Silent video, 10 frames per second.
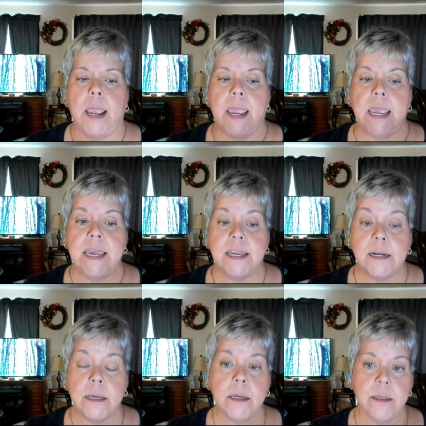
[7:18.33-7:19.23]

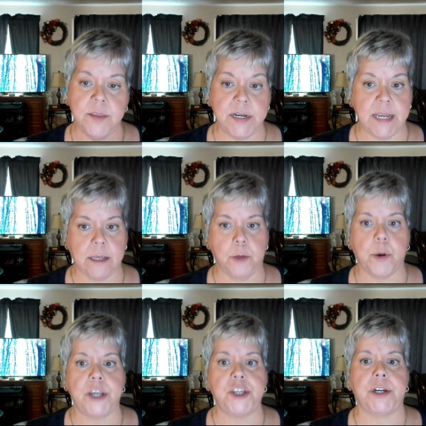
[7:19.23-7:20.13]
In the
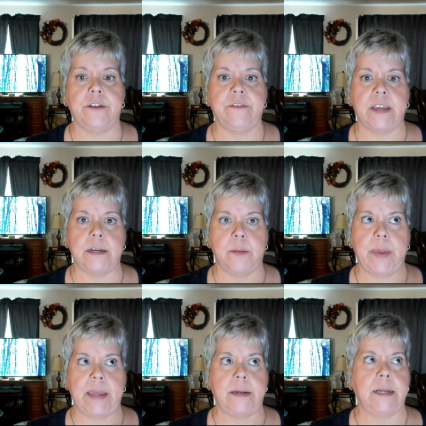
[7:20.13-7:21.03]
Declaration of
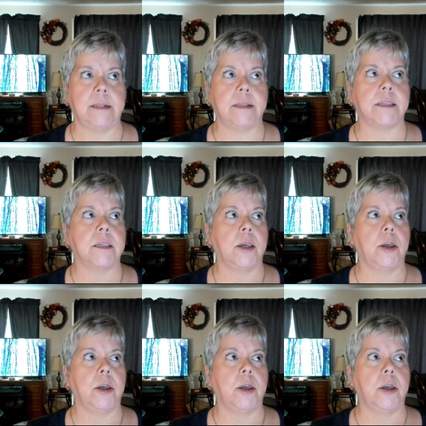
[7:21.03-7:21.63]
Independence,